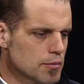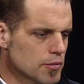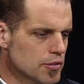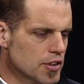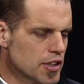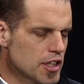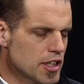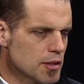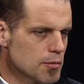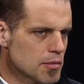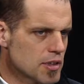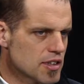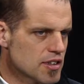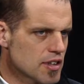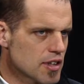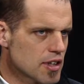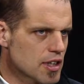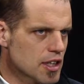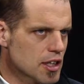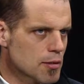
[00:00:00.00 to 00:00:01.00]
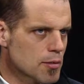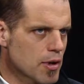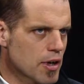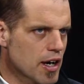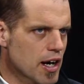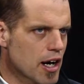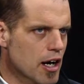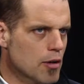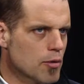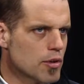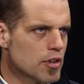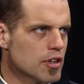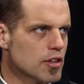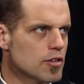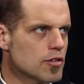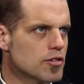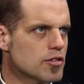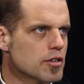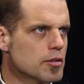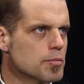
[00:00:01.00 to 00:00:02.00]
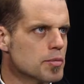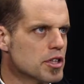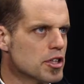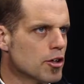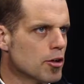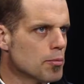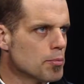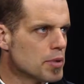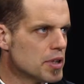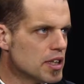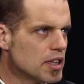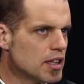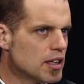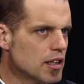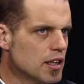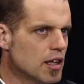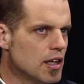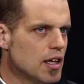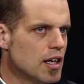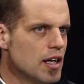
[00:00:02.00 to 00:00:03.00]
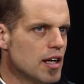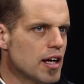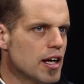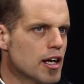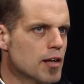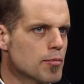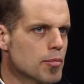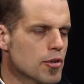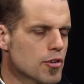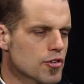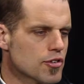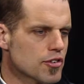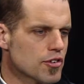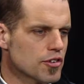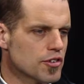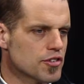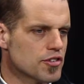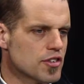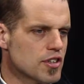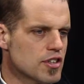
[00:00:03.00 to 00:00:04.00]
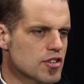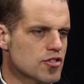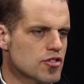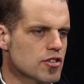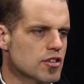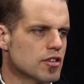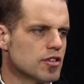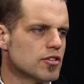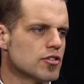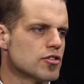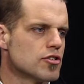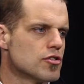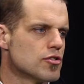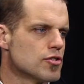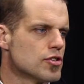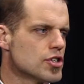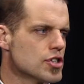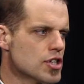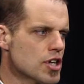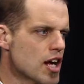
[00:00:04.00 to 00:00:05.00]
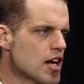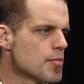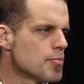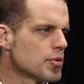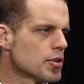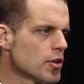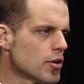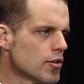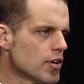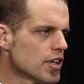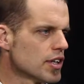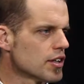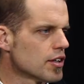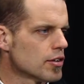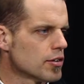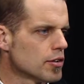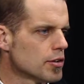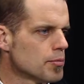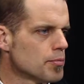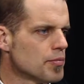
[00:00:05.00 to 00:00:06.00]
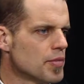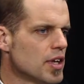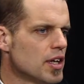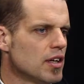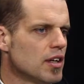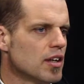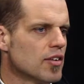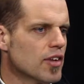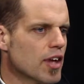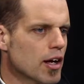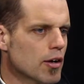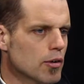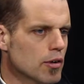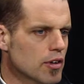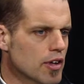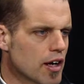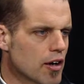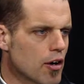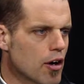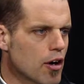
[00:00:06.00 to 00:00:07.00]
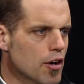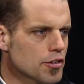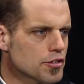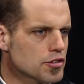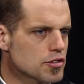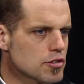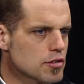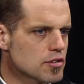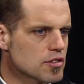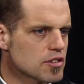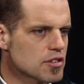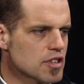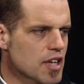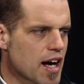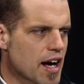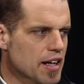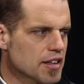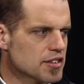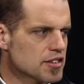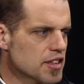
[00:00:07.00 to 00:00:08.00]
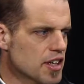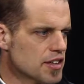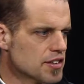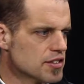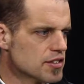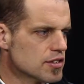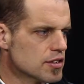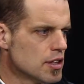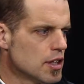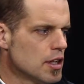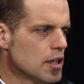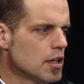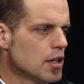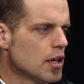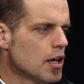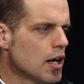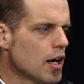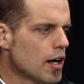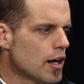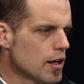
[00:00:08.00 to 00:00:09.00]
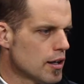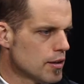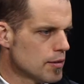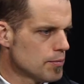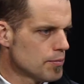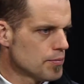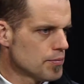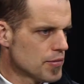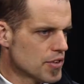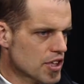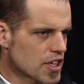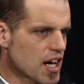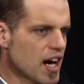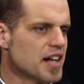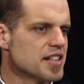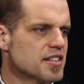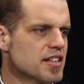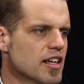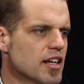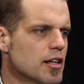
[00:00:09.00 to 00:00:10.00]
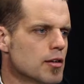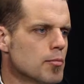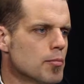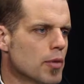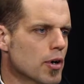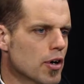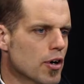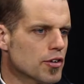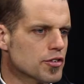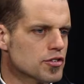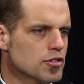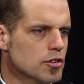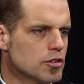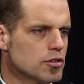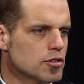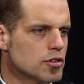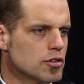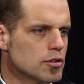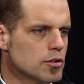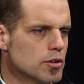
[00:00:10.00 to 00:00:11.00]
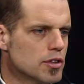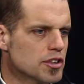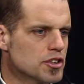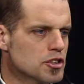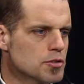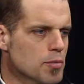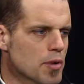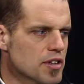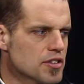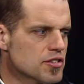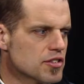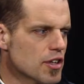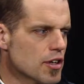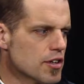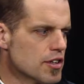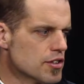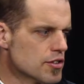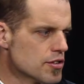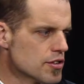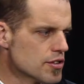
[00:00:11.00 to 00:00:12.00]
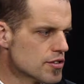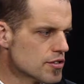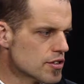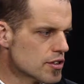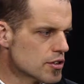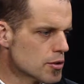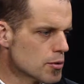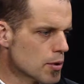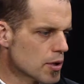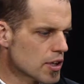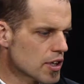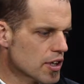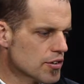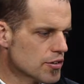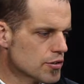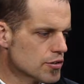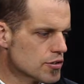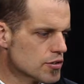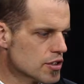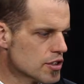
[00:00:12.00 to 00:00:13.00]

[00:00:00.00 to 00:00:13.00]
leading me to think about how we can use the PLP and personalization to shape curriculum that will allow all students to access the content, but also to express their interest and to work on those